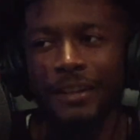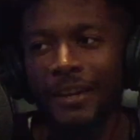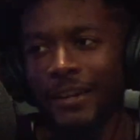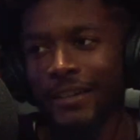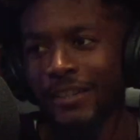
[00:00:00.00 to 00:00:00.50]

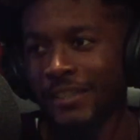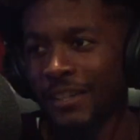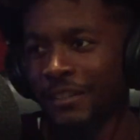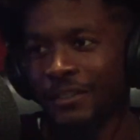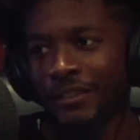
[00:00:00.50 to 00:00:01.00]
Not like it is
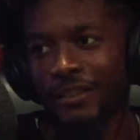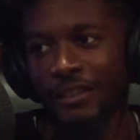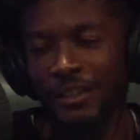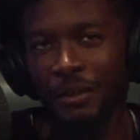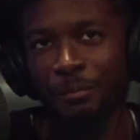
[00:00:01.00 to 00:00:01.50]
now.
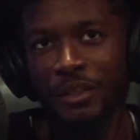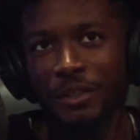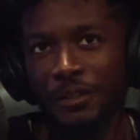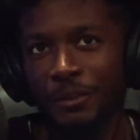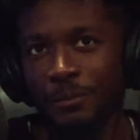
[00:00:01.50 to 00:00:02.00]
It done
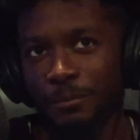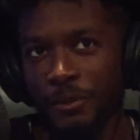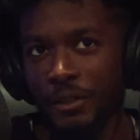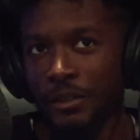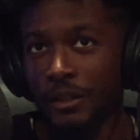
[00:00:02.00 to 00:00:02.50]
picked up,
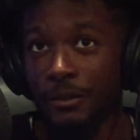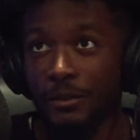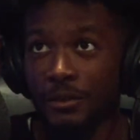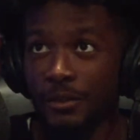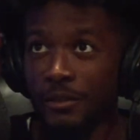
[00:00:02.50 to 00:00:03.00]
but you know,
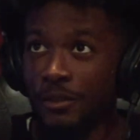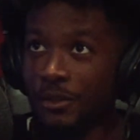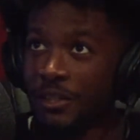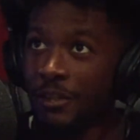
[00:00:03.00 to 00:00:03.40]
to a